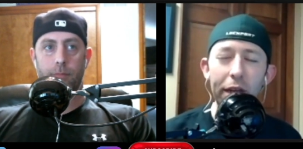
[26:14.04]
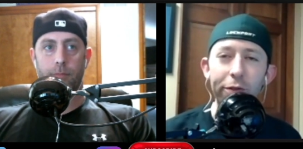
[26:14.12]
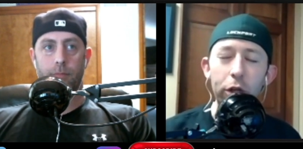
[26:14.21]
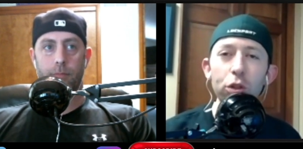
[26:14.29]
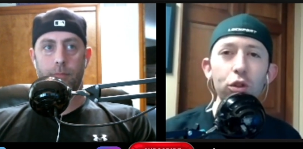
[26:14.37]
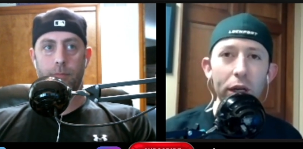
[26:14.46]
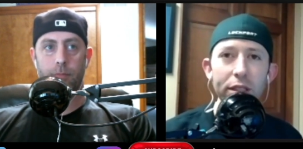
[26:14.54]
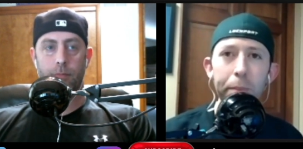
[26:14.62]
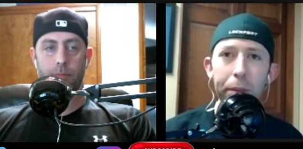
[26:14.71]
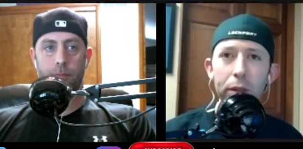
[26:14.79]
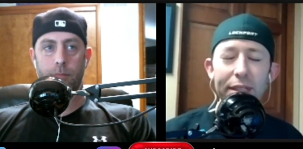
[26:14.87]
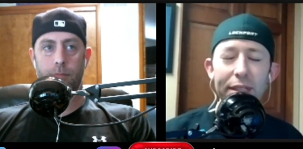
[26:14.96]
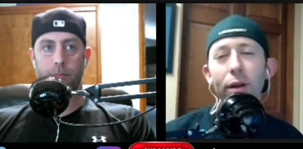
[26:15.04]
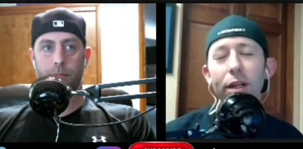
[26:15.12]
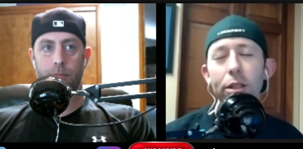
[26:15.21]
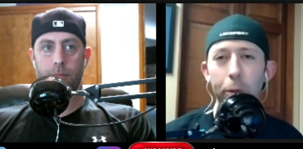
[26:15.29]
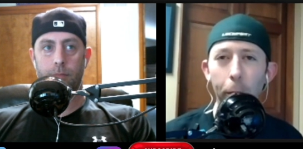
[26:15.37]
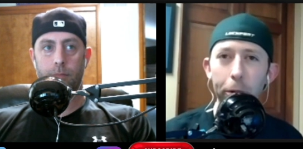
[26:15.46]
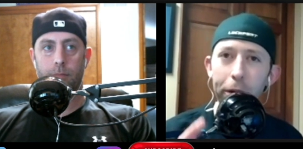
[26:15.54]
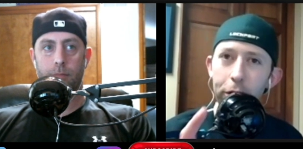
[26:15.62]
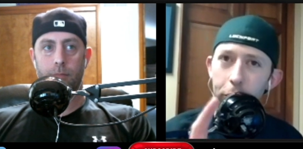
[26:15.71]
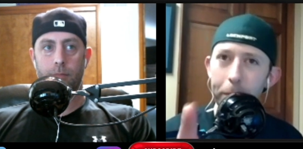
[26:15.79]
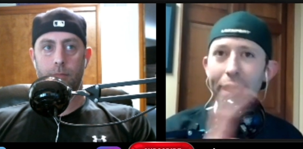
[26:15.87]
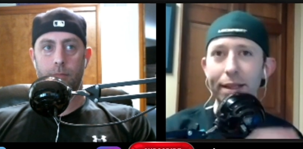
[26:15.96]
Speaker 1: you trust the bill scouting department,
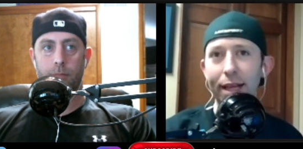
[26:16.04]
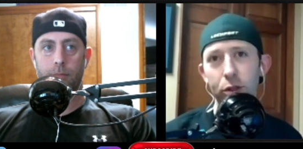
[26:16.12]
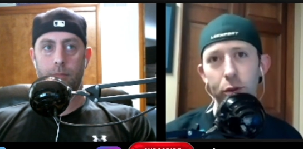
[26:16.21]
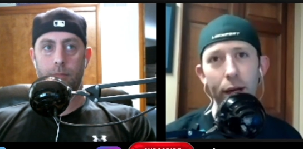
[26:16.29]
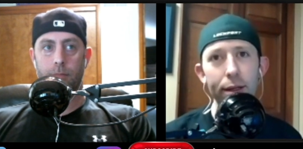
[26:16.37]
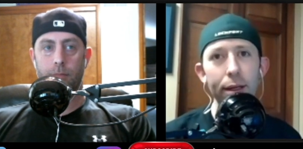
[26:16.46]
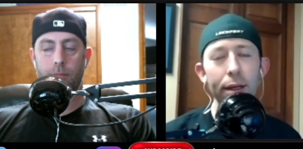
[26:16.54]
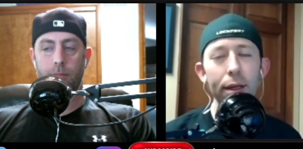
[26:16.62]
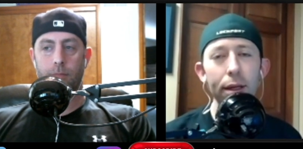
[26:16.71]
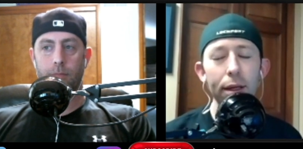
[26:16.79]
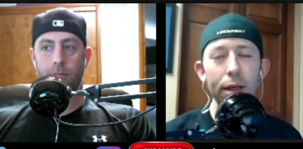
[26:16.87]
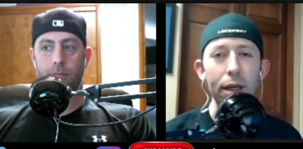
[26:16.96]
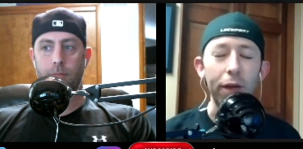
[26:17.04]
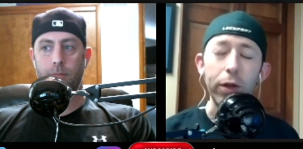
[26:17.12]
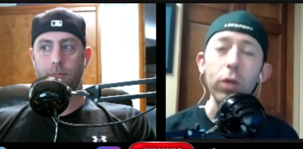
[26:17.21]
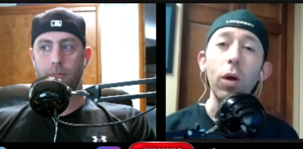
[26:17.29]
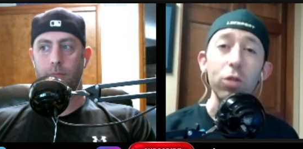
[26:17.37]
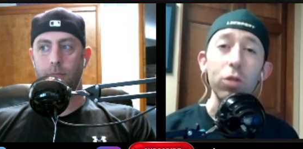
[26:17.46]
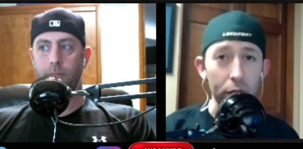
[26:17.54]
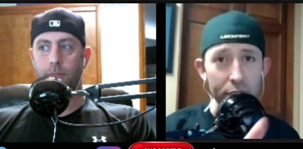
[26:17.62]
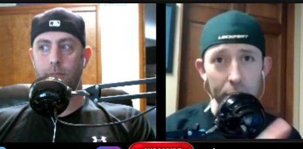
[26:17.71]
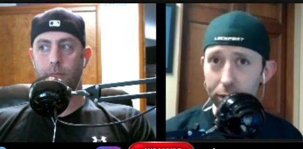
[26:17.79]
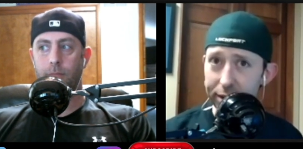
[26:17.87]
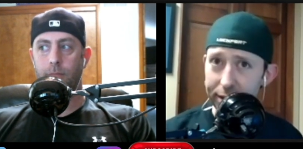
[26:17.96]
you make that trade. If you don't trust
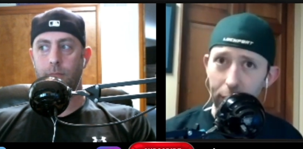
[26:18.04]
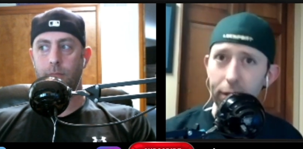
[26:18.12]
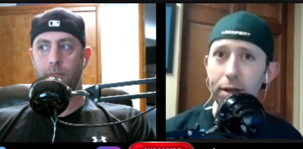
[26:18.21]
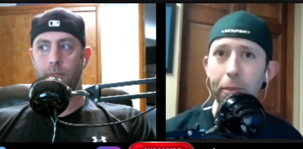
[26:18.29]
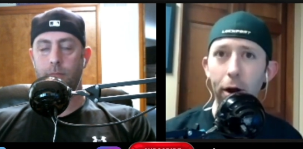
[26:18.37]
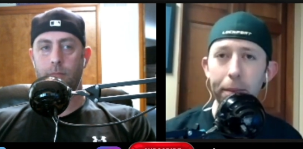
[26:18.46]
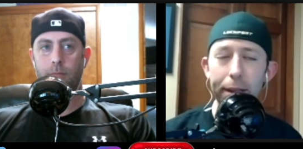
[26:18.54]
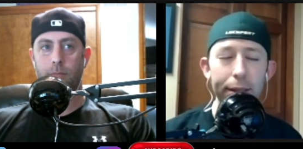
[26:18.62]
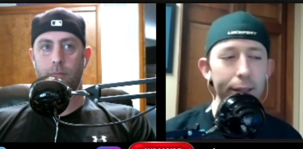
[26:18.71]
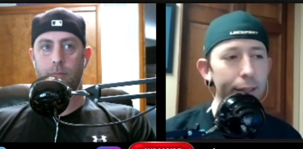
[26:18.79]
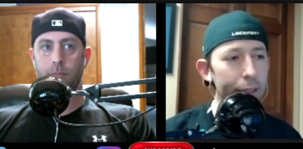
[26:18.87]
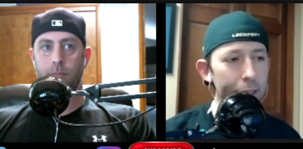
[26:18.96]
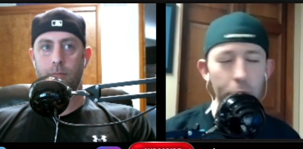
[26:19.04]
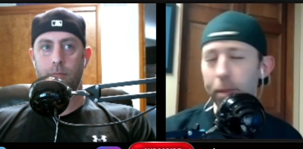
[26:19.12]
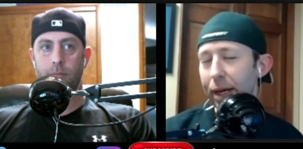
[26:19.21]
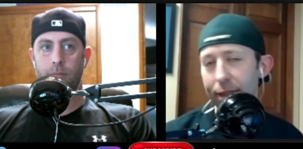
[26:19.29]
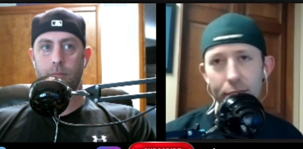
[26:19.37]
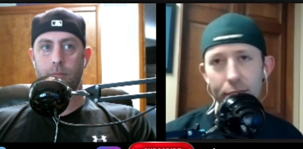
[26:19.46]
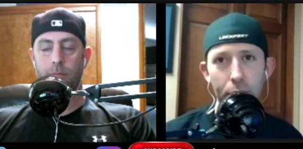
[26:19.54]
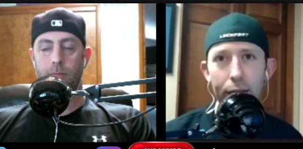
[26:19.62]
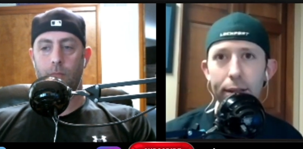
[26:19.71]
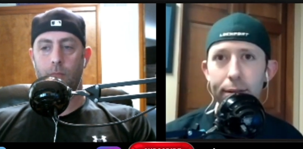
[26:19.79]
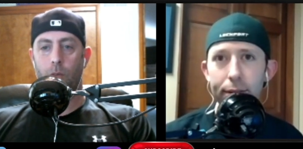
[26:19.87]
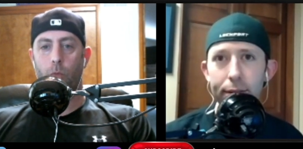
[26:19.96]
the bill scouting department, you don't make that trade.
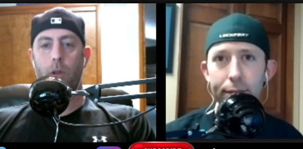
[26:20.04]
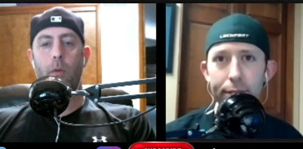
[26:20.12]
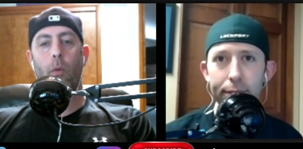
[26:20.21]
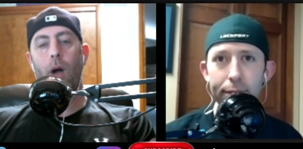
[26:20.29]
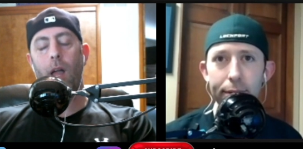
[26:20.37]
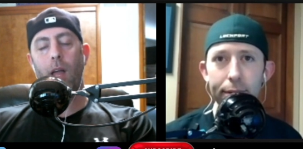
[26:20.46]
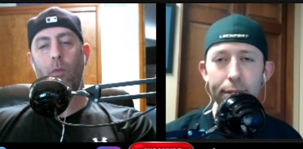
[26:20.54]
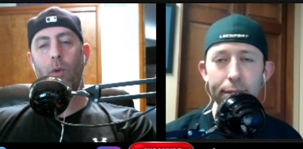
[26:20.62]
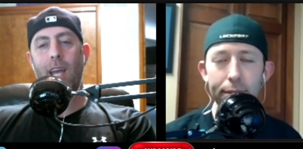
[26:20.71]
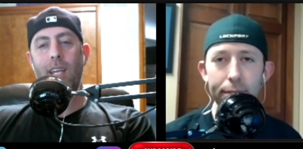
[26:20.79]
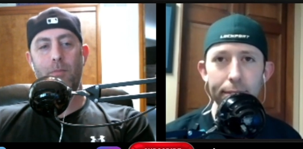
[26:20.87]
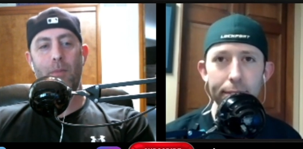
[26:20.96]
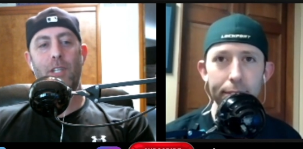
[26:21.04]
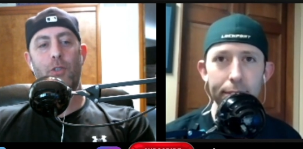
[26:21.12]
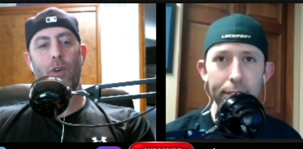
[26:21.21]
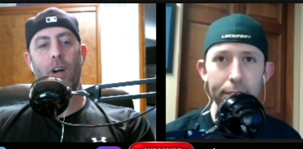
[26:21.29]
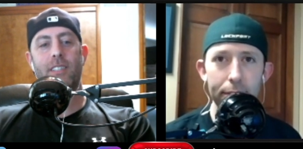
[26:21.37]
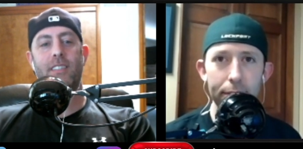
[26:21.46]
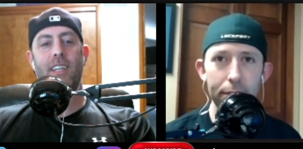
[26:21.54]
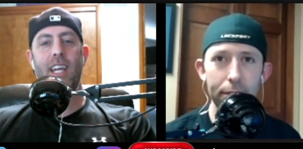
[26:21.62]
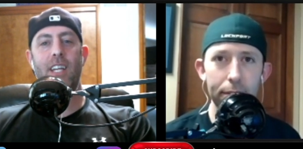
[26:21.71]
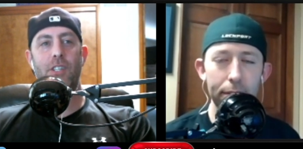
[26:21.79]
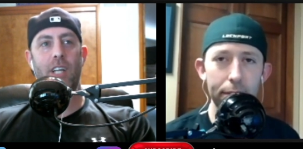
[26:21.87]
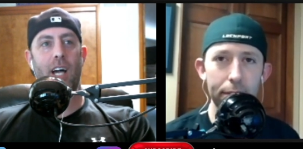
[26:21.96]
Speaker 2: What, do you, what? Why does my trust
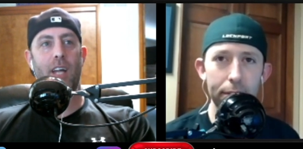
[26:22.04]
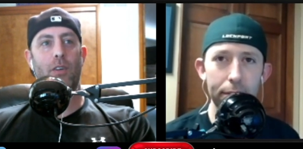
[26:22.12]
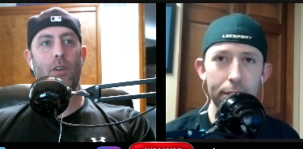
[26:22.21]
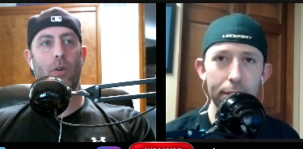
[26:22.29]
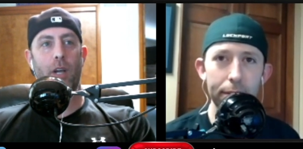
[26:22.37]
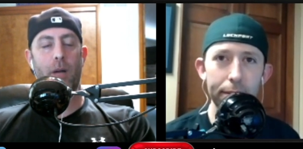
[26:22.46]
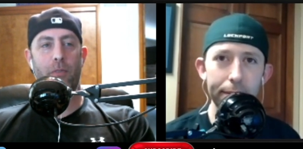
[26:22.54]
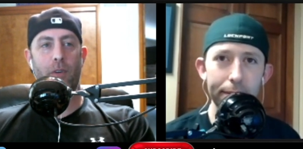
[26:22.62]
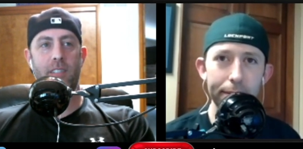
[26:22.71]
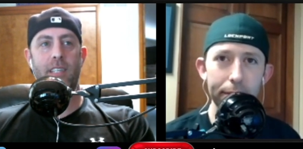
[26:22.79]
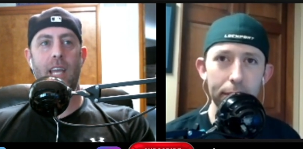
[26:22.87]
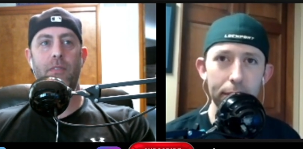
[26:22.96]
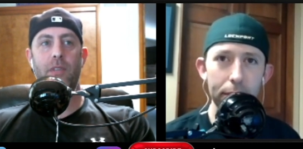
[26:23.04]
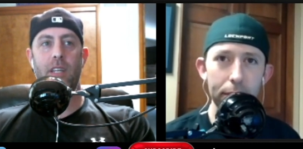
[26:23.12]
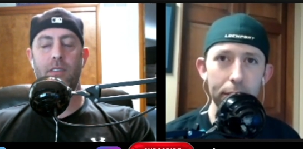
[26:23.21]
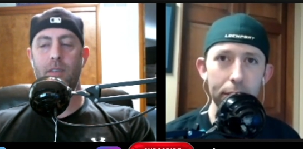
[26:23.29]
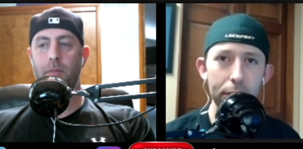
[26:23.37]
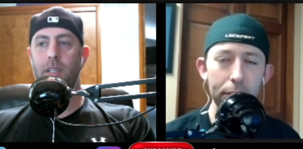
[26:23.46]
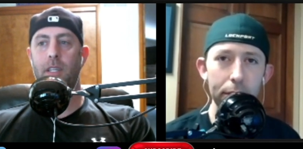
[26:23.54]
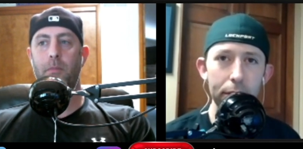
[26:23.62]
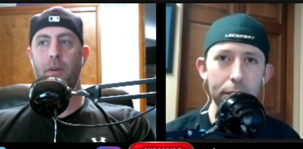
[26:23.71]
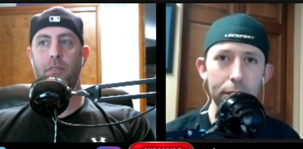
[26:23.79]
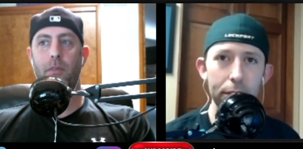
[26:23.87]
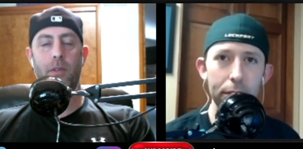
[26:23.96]
hinge on going up for a safety? Is something the
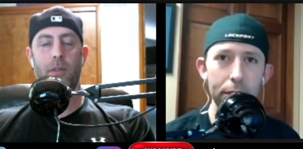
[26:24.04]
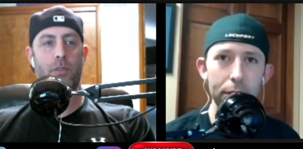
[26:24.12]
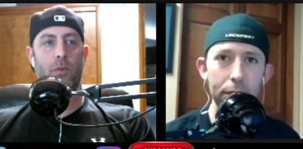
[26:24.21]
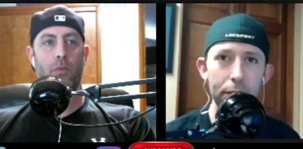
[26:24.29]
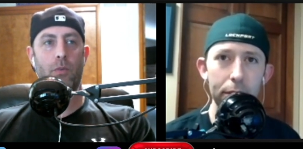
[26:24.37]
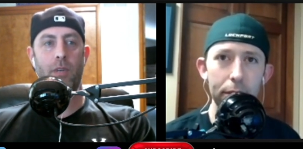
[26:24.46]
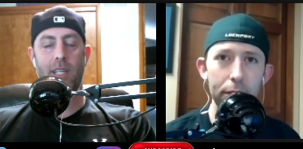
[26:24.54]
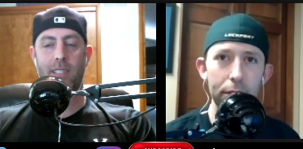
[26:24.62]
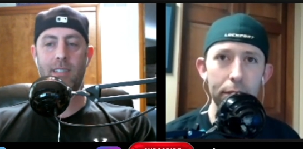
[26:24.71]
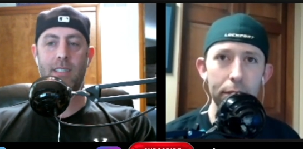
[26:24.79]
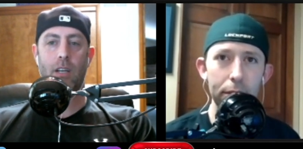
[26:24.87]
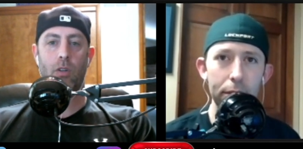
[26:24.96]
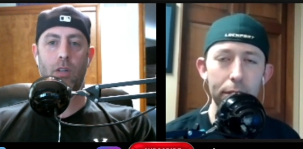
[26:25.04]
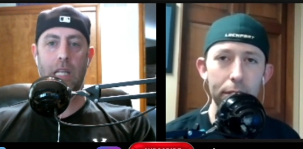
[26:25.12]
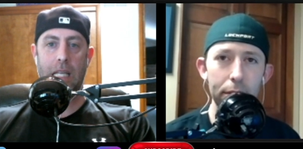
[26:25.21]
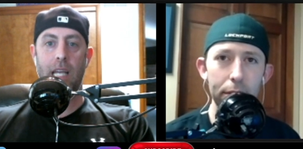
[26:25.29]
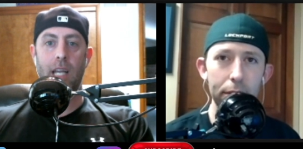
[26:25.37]
Buffalo Bills don't necessarily,